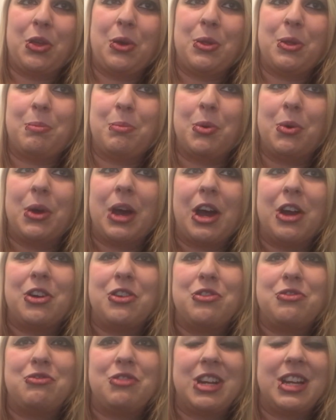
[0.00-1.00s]
through the book, I
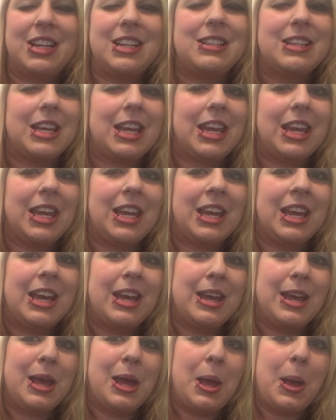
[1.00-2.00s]
could really see
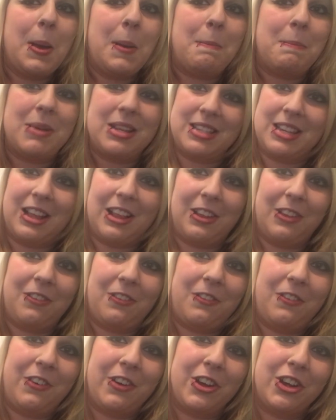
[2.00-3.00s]

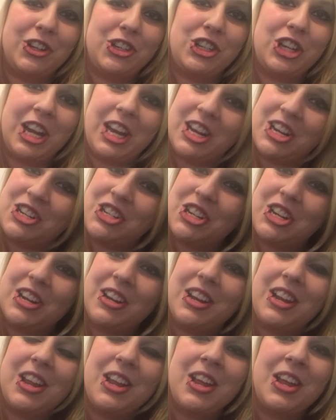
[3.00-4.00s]
myself
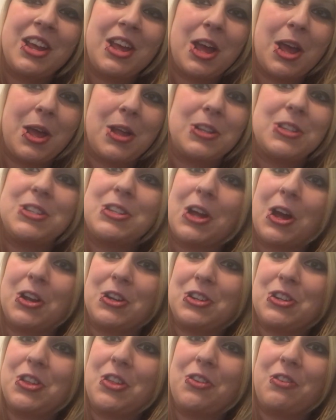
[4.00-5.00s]
changing and
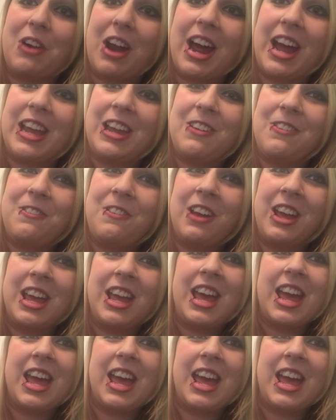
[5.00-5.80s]
starting to thrive.